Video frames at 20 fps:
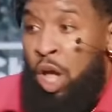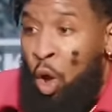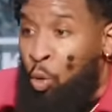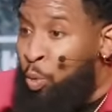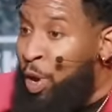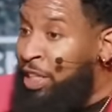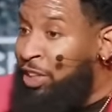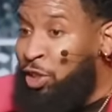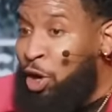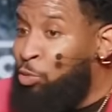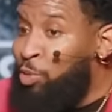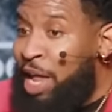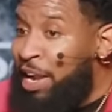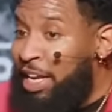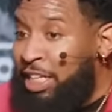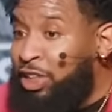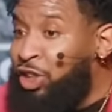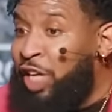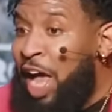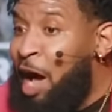we so ready
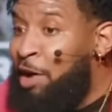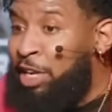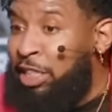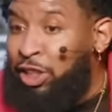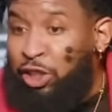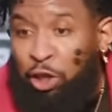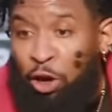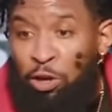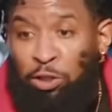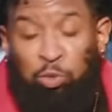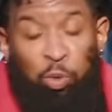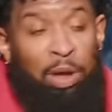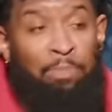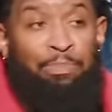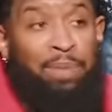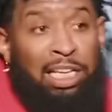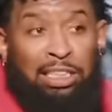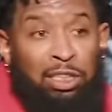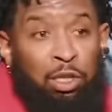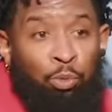to shout in church, we
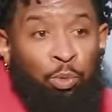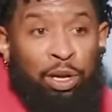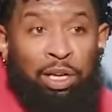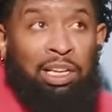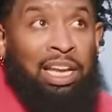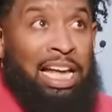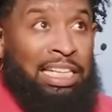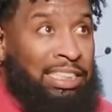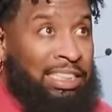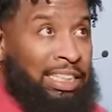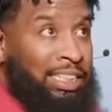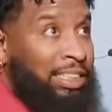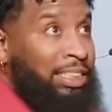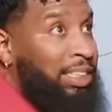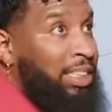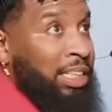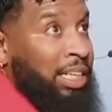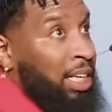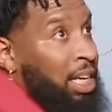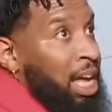miss the real
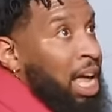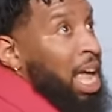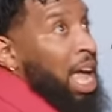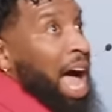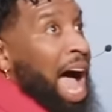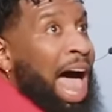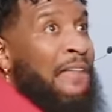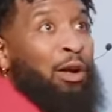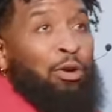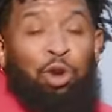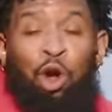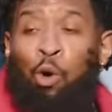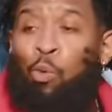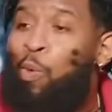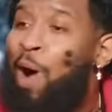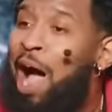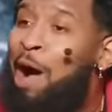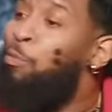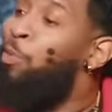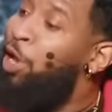lessons. I don't know
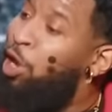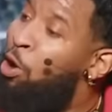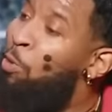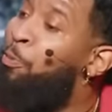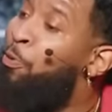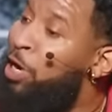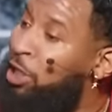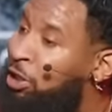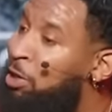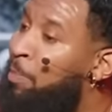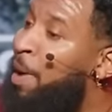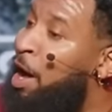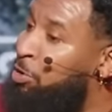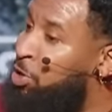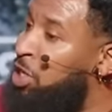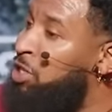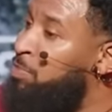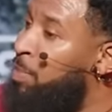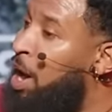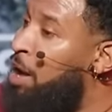why we don't preach about
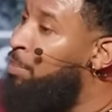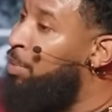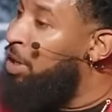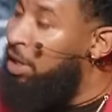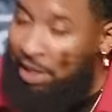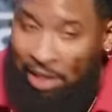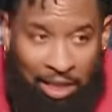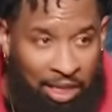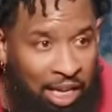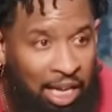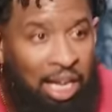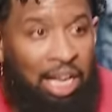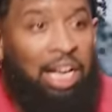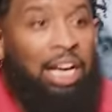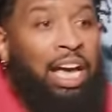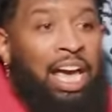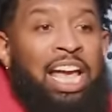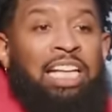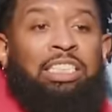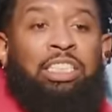this mama.
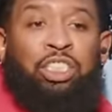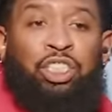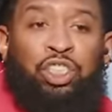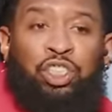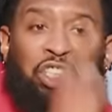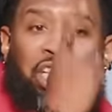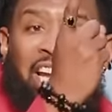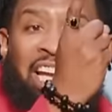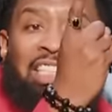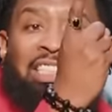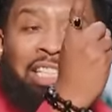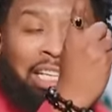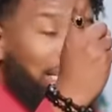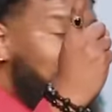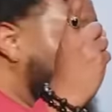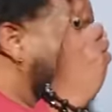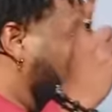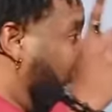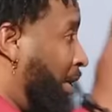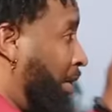It's
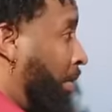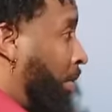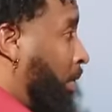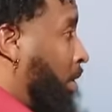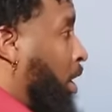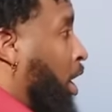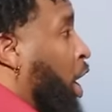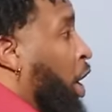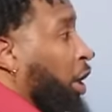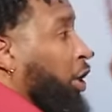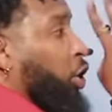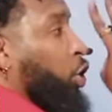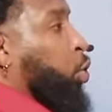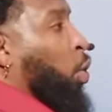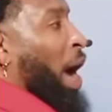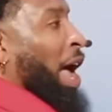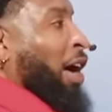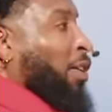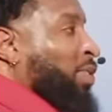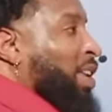Jesus,
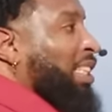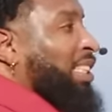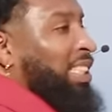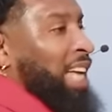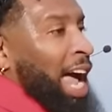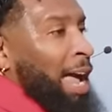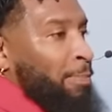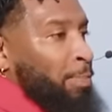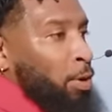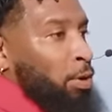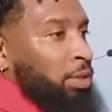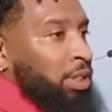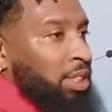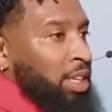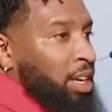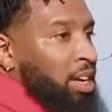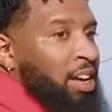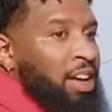12 disciples,